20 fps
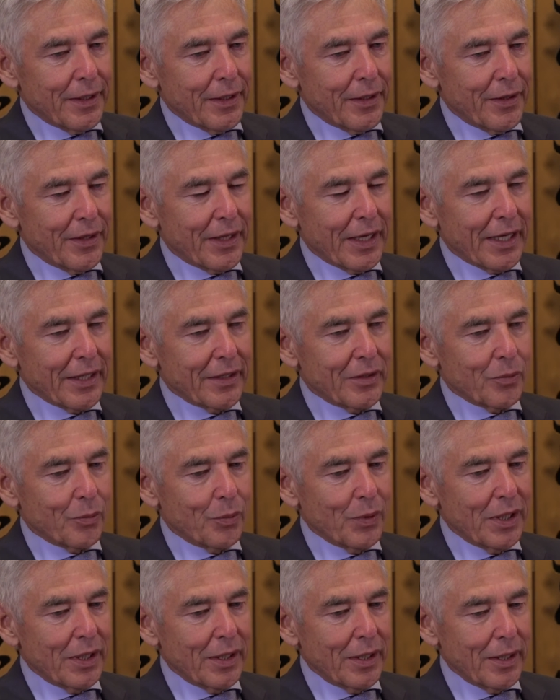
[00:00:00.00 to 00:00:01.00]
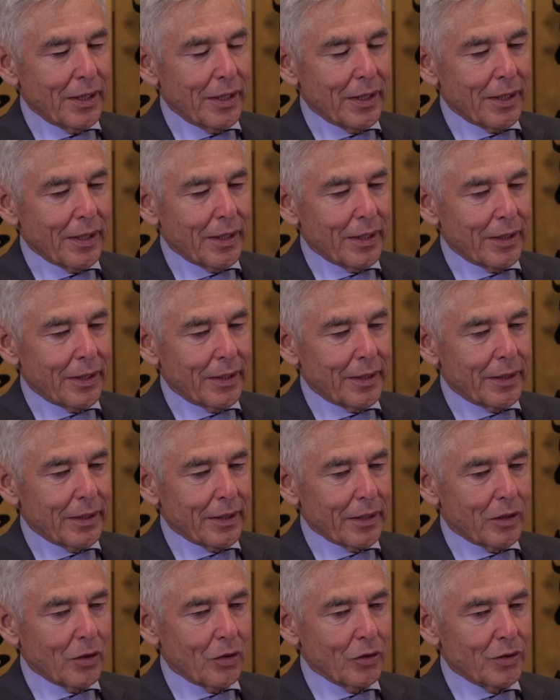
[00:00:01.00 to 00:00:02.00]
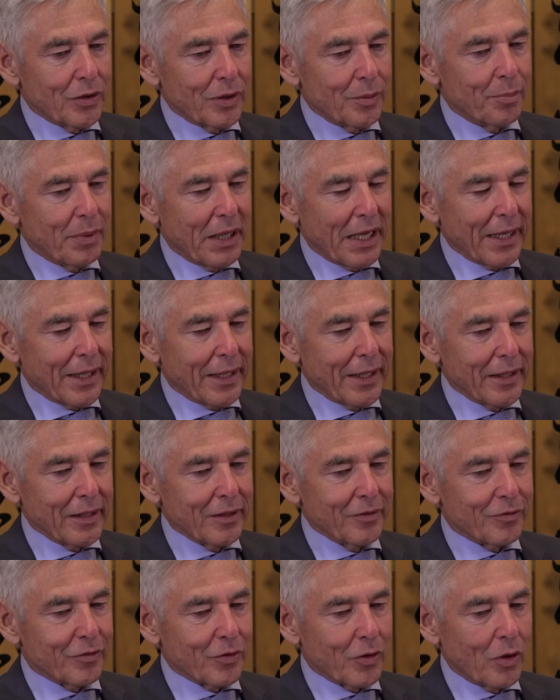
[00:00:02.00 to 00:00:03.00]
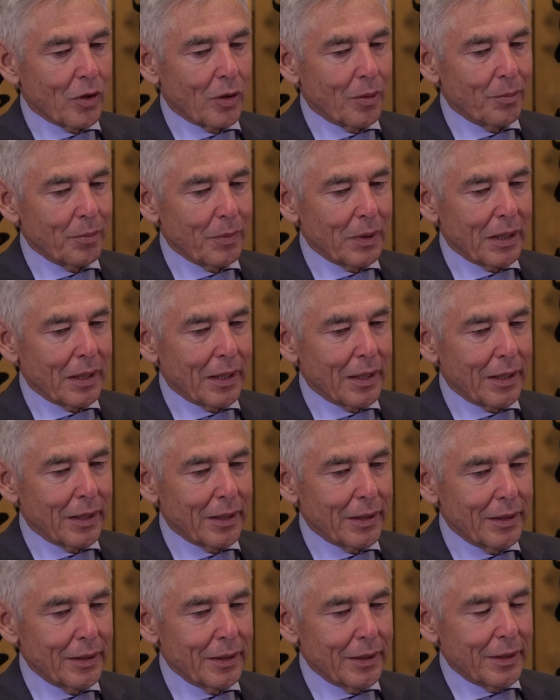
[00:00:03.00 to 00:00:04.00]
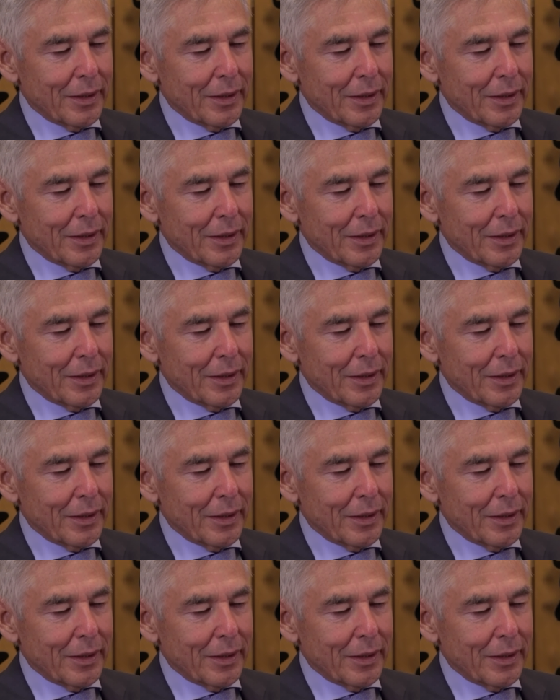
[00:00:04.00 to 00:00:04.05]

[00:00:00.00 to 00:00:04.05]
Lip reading: that we got the backing from